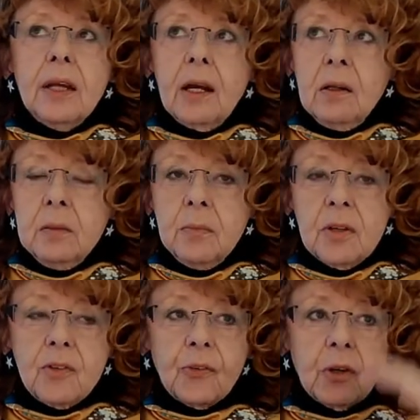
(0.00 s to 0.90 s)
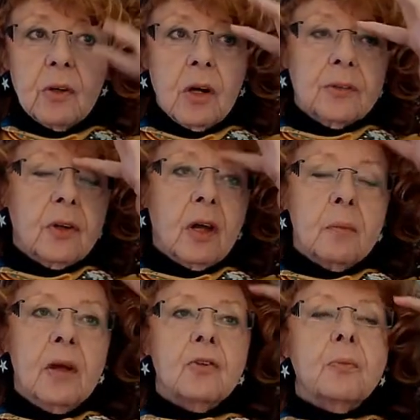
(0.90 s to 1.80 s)
Carolyn Miss, for a long
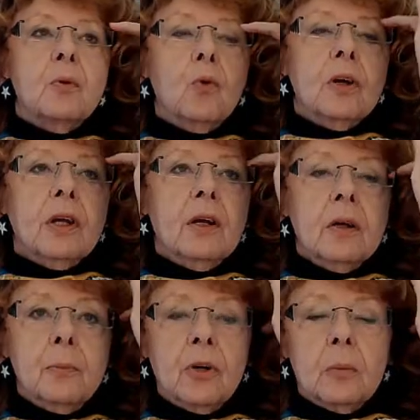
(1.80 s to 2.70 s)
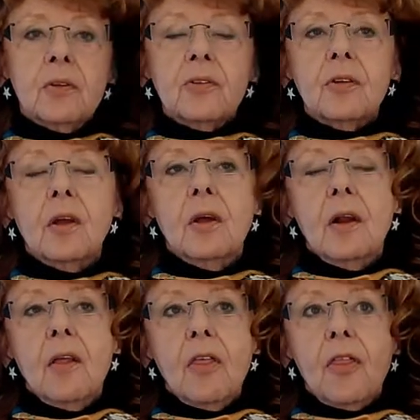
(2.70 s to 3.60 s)
time, has been working on a premise
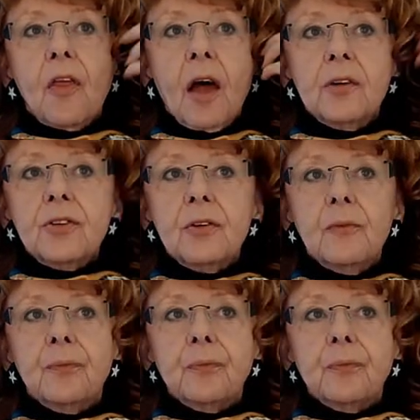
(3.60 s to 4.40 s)
that